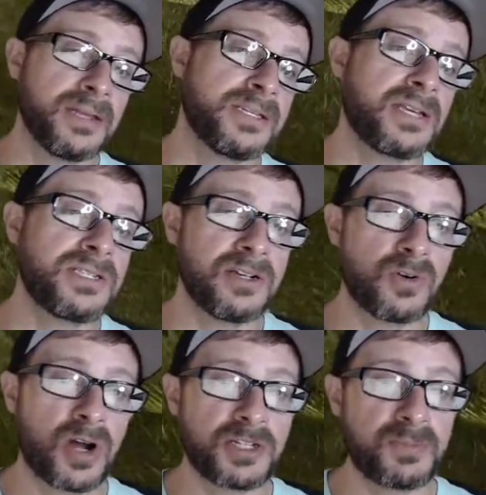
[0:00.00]
Testing
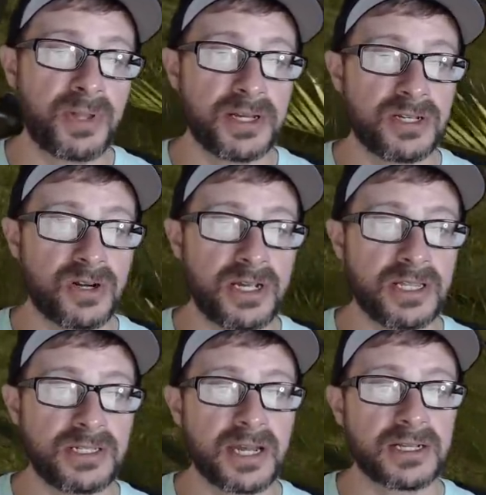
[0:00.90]
crossplay
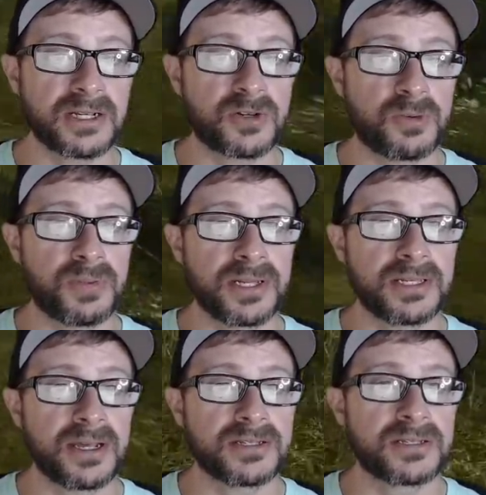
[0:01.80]
during the technical
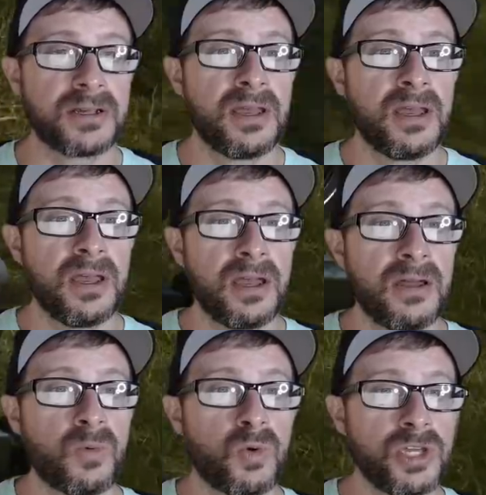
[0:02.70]
playtest.
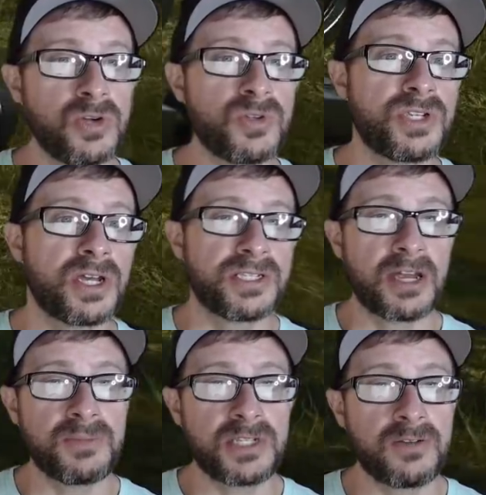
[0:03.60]
We'll use a
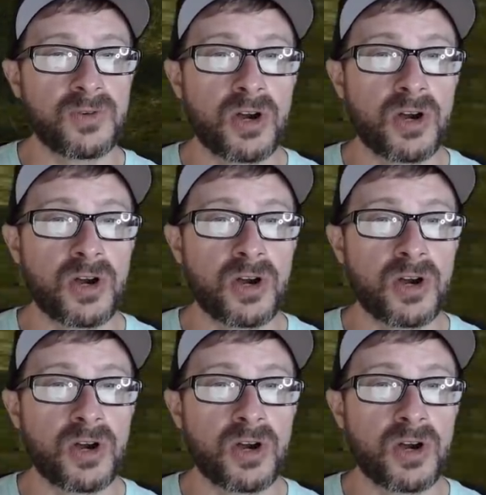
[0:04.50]
subset of